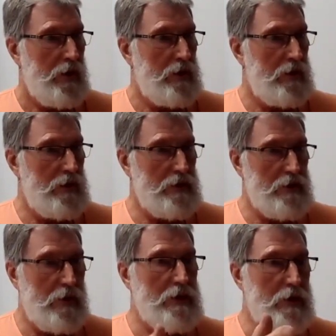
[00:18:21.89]
And then
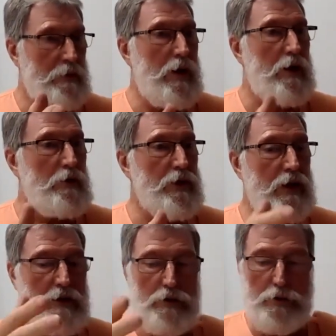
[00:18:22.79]
somehow
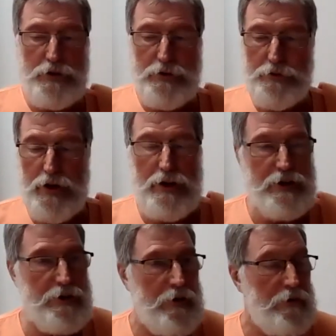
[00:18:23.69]
that grew into
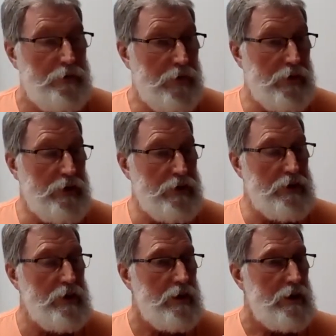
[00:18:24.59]
various
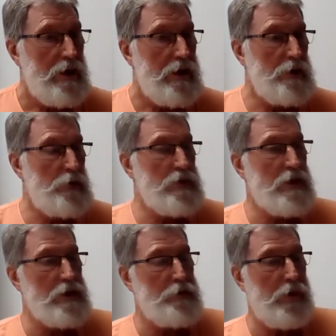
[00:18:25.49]
features, and you wouldn't
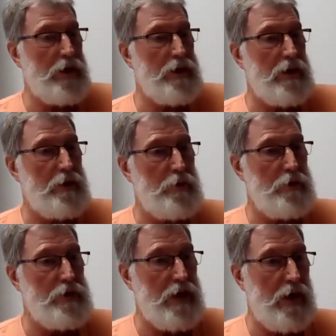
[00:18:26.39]
suspect that it
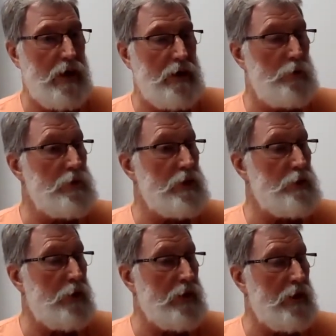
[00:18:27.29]
was there, and you wouldn't
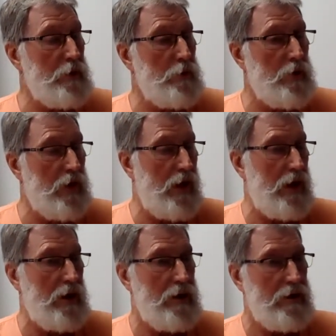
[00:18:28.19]
suspect that you were there.